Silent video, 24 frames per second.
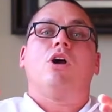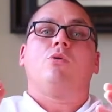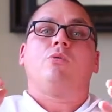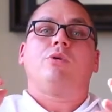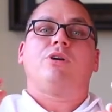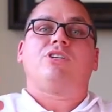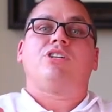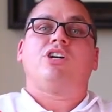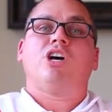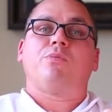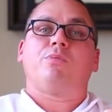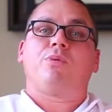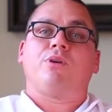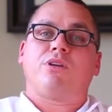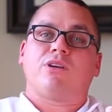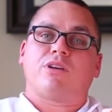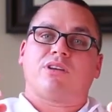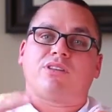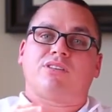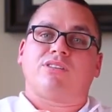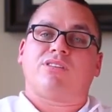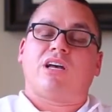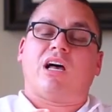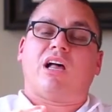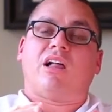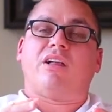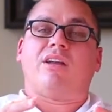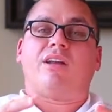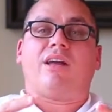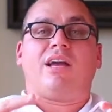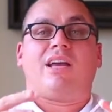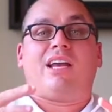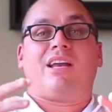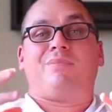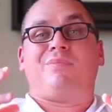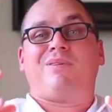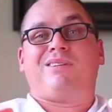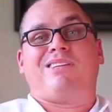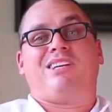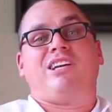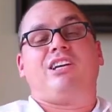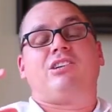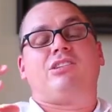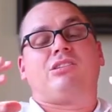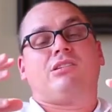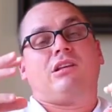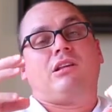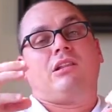which help you to consolidate and
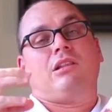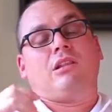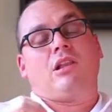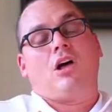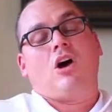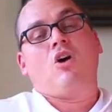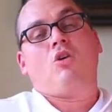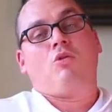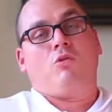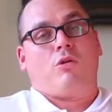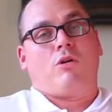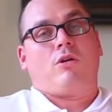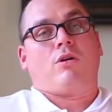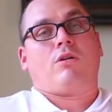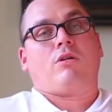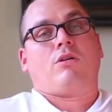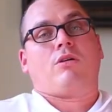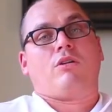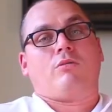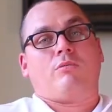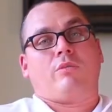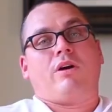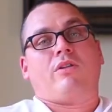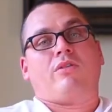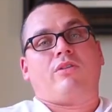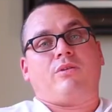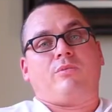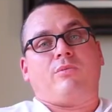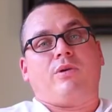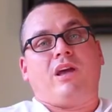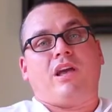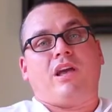potentially lower your monthly